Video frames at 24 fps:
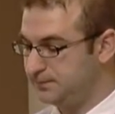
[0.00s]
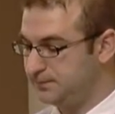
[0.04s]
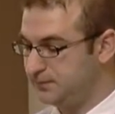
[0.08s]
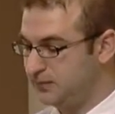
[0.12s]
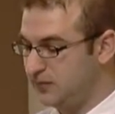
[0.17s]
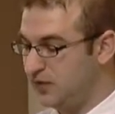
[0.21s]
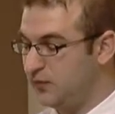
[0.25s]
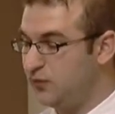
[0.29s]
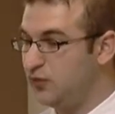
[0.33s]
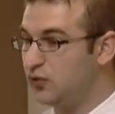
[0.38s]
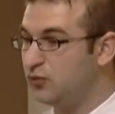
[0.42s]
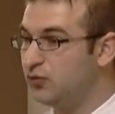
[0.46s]

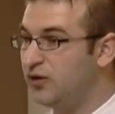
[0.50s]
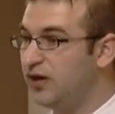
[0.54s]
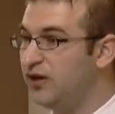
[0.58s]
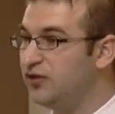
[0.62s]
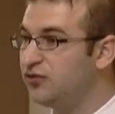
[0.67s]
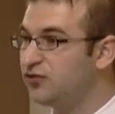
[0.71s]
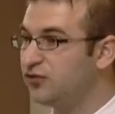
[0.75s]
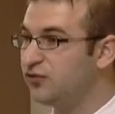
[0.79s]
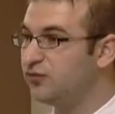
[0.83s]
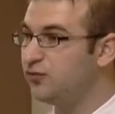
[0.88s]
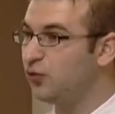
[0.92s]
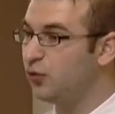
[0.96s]
if you raise
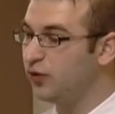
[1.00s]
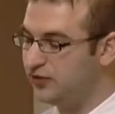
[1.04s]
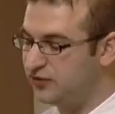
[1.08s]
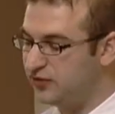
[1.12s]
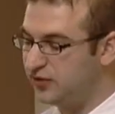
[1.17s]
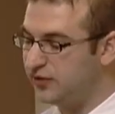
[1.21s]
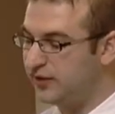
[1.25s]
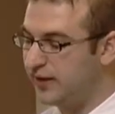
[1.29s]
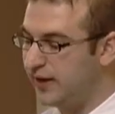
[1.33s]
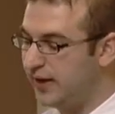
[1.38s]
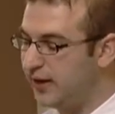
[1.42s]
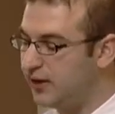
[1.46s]
your voice
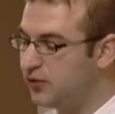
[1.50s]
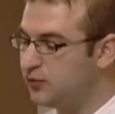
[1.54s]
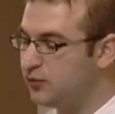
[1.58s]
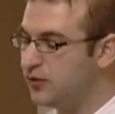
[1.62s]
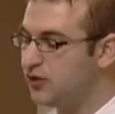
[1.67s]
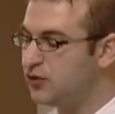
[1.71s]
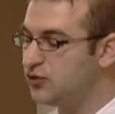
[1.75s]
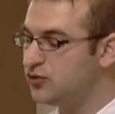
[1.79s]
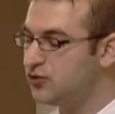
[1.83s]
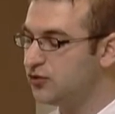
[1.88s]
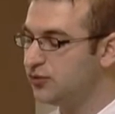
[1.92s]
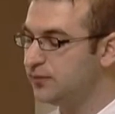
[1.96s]
in
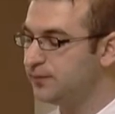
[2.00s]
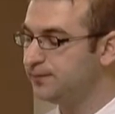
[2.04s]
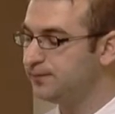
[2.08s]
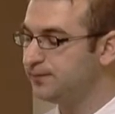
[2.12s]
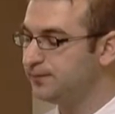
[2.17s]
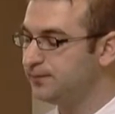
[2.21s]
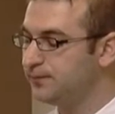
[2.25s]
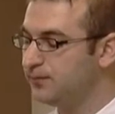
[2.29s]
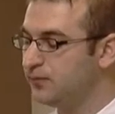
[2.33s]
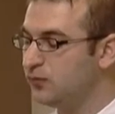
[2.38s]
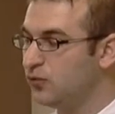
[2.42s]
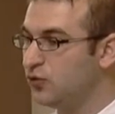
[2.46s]
anguish
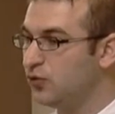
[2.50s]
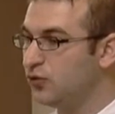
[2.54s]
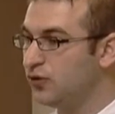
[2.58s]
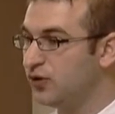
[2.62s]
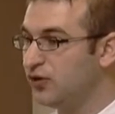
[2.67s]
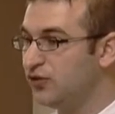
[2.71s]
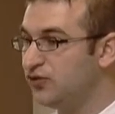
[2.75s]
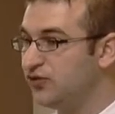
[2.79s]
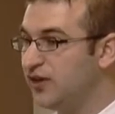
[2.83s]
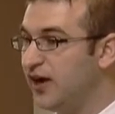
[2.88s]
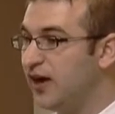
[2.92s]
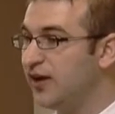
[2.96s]
or
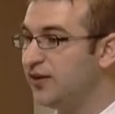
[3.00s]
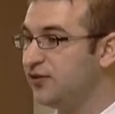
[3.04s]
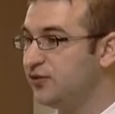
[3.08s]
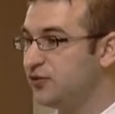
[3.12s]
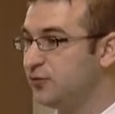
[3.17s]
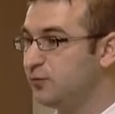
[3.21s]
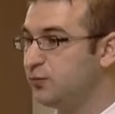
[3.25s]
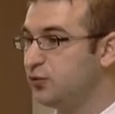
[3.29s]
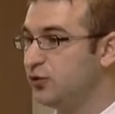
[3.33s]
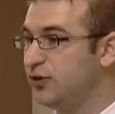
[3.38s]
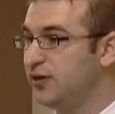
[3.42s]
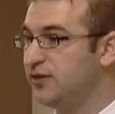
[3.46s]
desire to
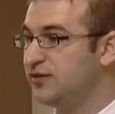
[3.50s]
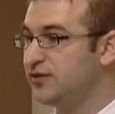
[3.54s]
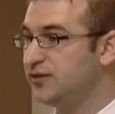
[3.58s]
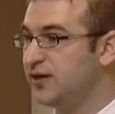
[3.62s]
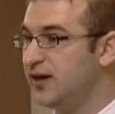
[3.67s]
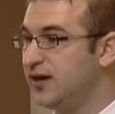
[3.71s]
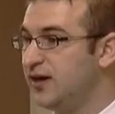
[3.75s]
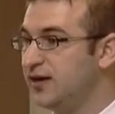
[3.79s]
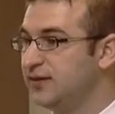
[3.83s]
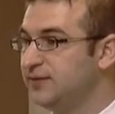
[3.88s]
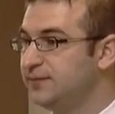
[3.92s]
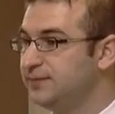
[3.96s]
praise
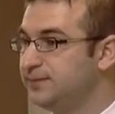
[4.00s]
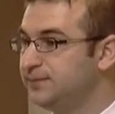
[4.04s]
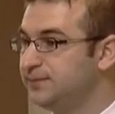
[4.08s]
God.